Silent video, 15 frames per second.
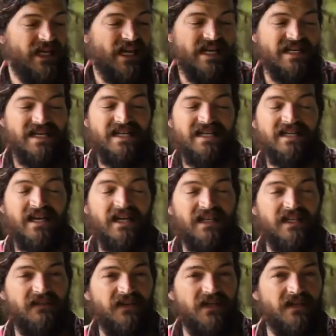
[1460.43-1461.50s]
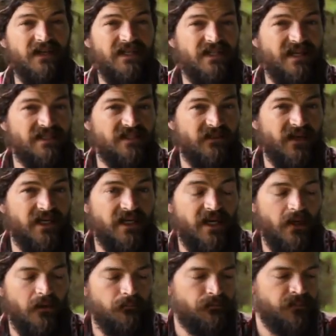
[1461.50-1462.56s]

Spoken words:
In any kind of leafy green, that's the way to go.